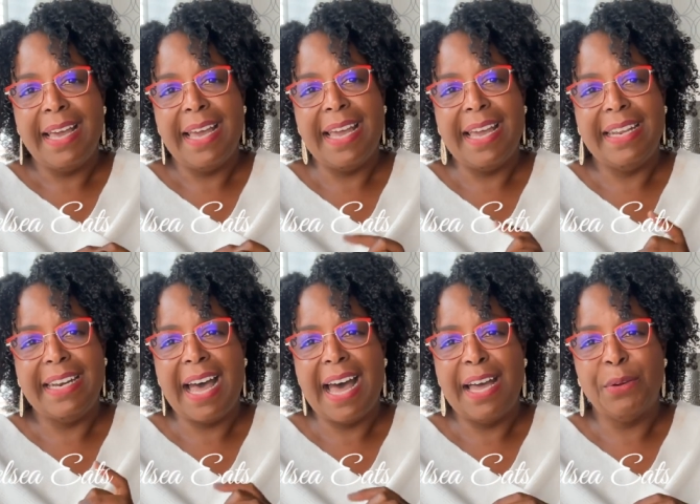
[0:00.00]
and
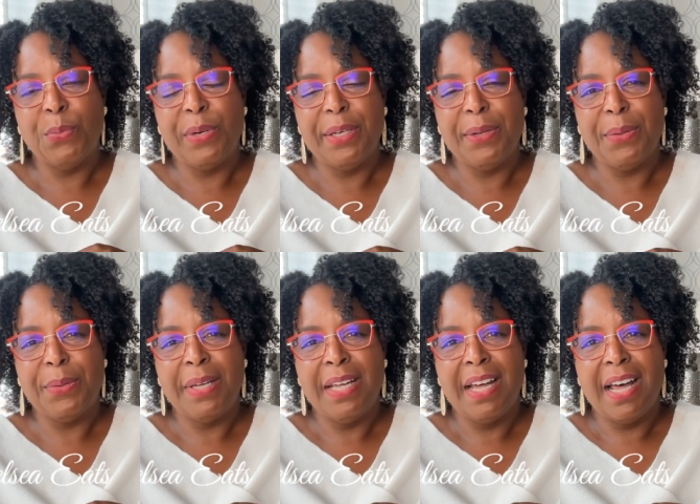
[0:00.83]
I
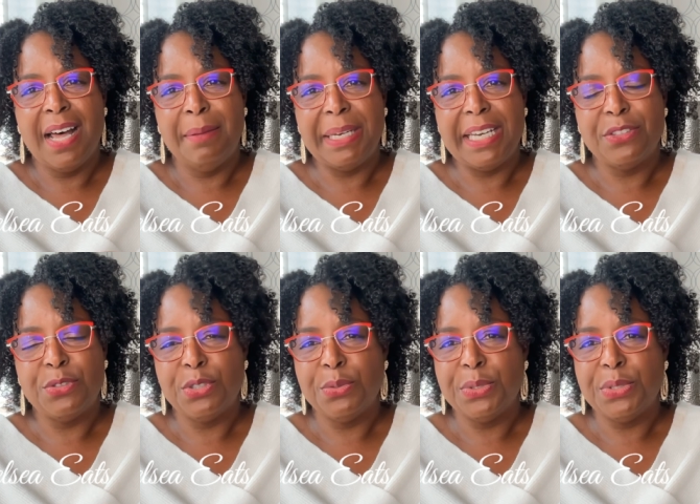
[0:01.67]
will um, answer
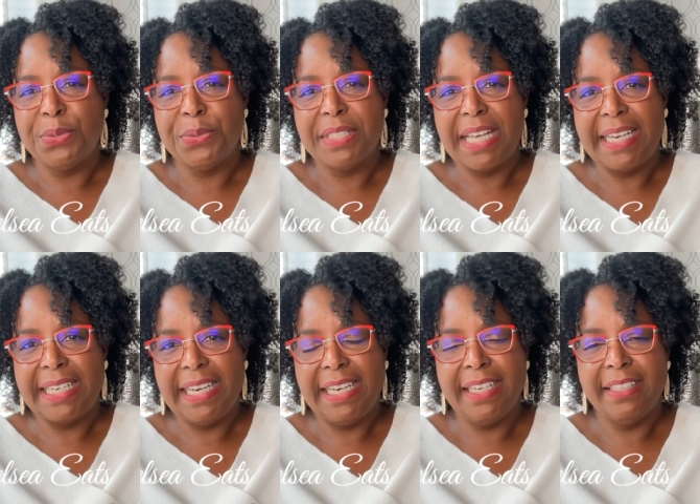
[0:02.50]
you as soon as I
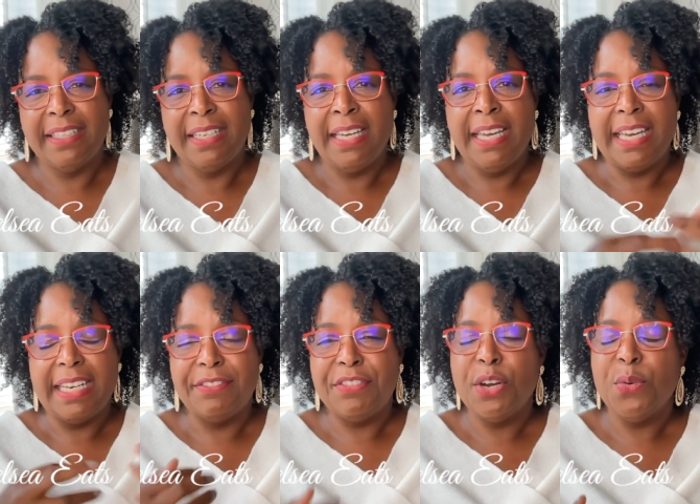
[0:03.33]
can. And
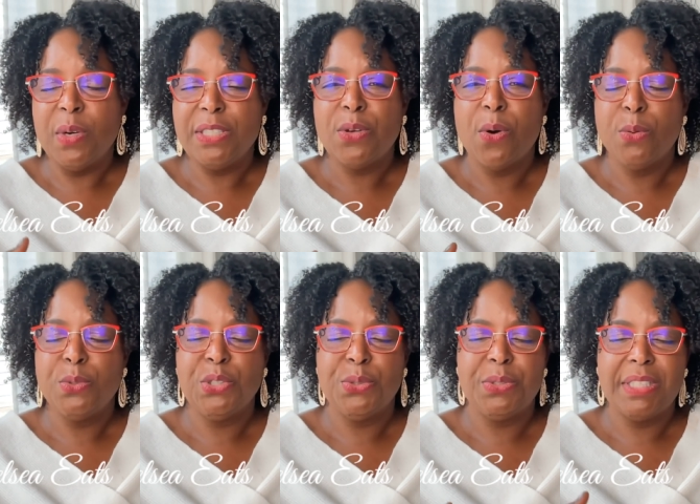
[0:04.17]
if no one told
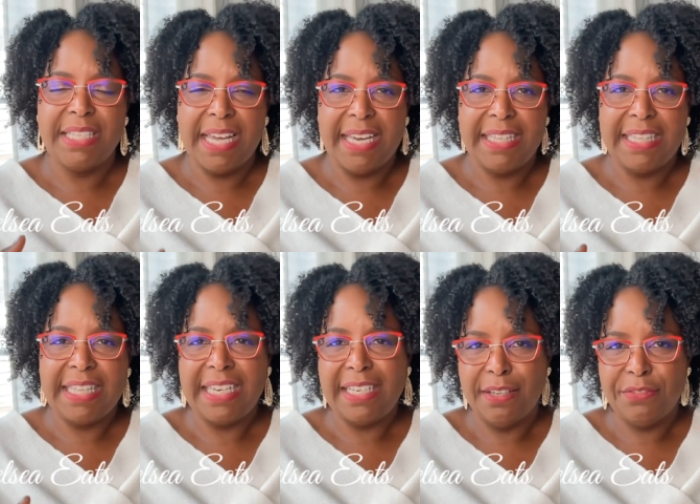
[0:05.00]
you today that
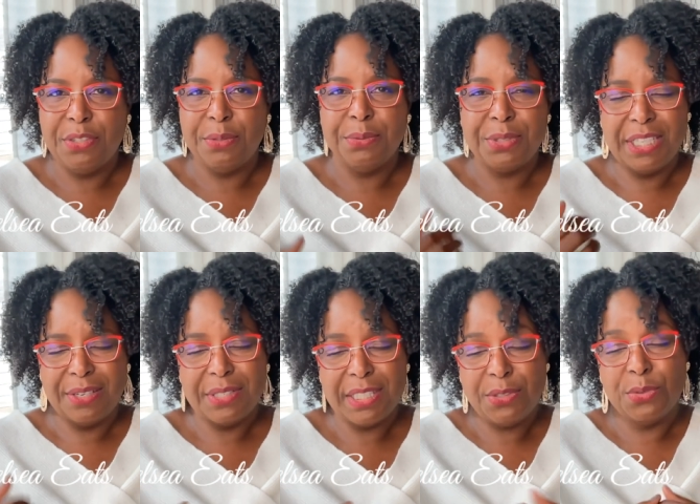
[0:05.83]
they love you,
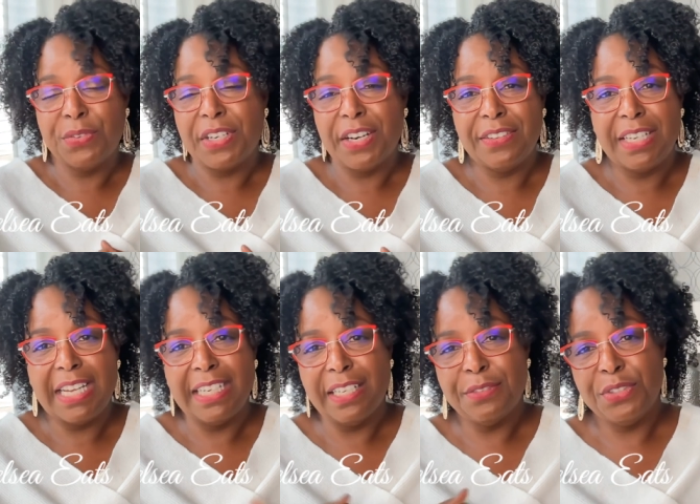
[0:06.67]
Chelsea in North
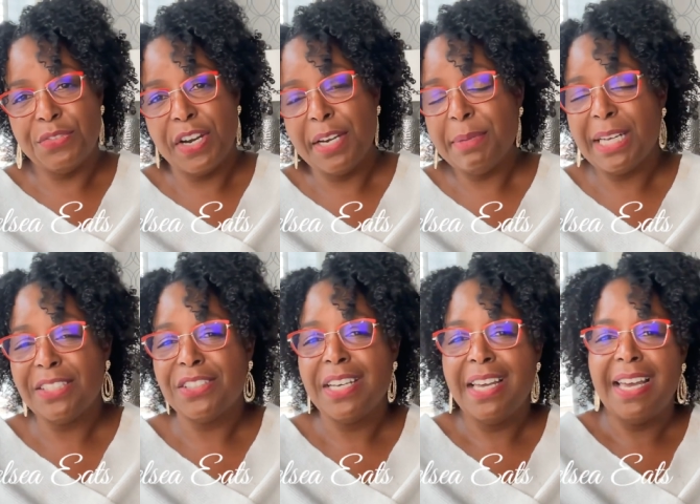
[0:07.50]
Carolina loves you very
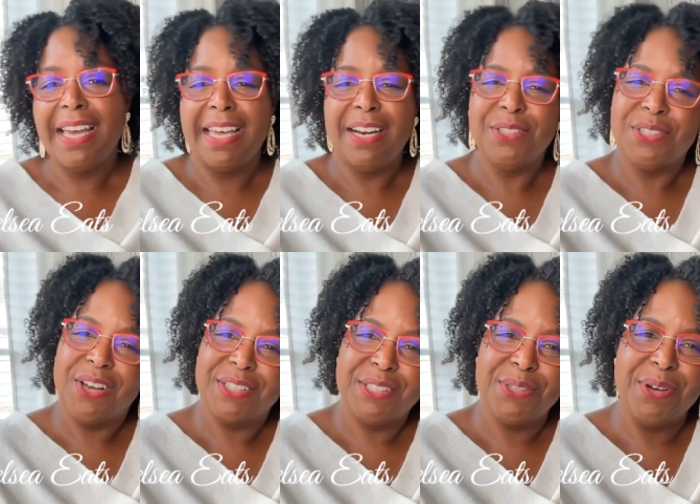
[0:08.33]
much, and I'll
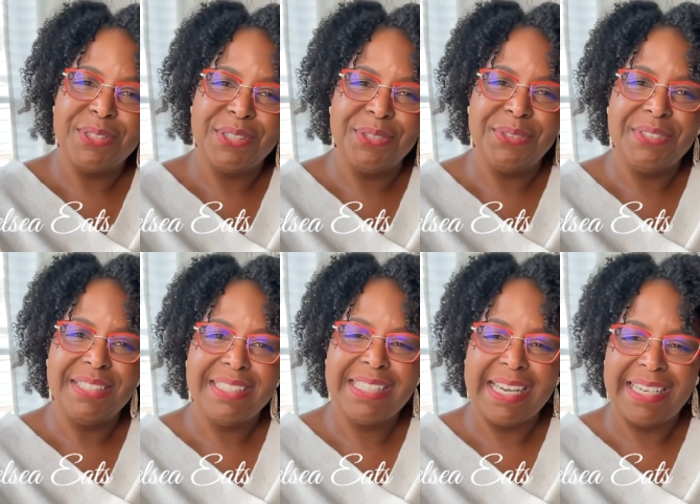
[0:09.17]
talk to you all soon.
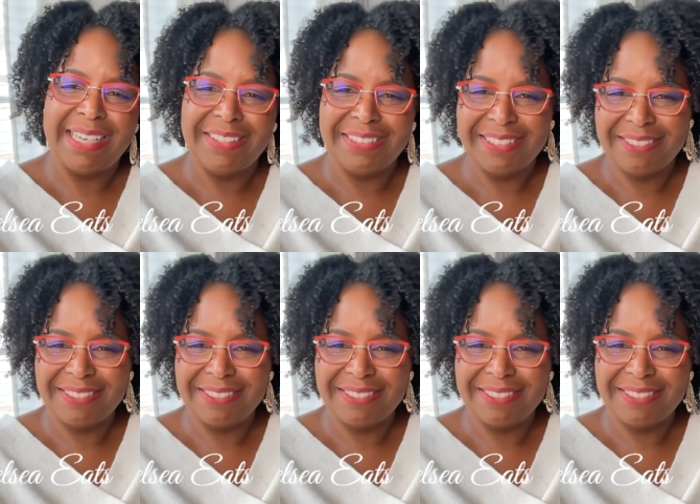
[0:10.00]
Take care.